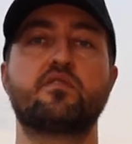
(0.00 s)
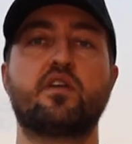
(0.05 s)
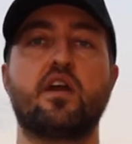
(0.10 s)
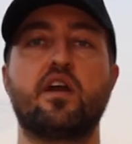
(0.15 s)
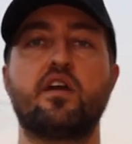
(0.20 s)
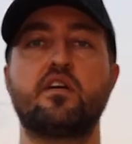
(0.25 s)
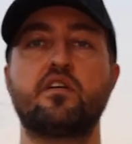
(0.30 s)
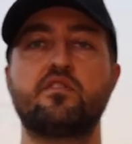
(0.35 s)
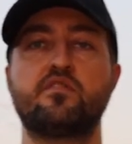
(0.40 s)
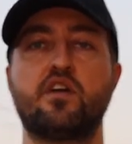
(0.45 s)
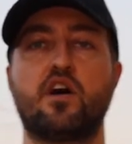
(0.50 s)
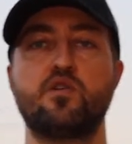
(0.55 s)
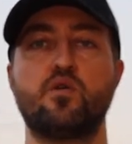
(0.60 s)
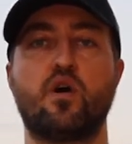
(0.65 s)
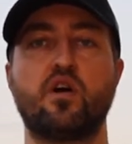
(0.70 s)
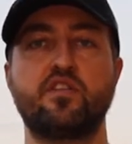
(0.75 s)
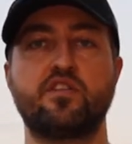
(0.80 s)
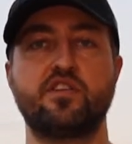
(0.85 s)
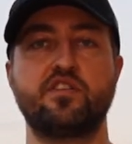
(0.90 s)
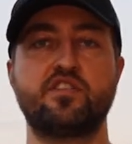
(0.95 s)
Okay, tell you
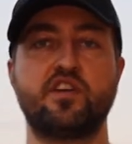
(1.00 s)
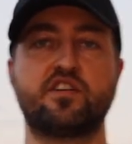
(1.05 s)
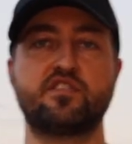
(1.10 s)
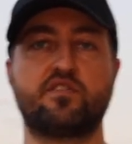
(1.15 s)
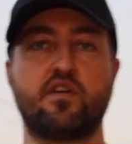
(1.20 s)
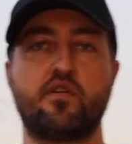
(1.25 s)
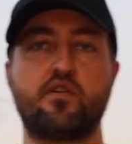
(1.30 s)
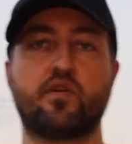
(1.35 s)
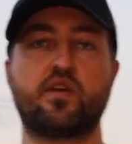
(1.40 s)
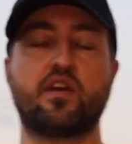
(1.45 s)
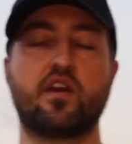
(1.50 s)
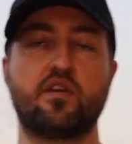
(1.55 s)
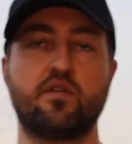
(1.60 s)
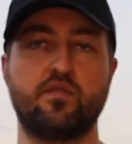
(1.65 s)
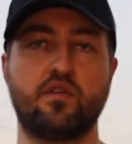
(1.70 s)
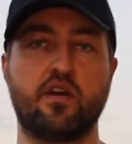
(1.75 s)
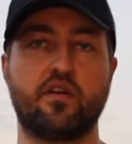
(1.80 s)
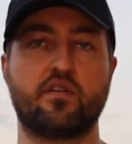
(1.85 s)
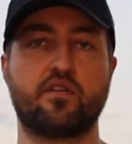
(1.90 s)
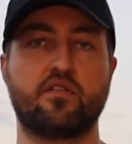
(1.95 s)
all the details how you can get you
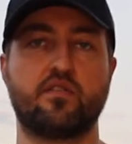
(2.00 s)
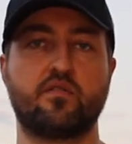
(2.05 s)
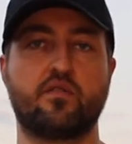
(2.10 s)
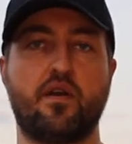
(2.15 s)
there.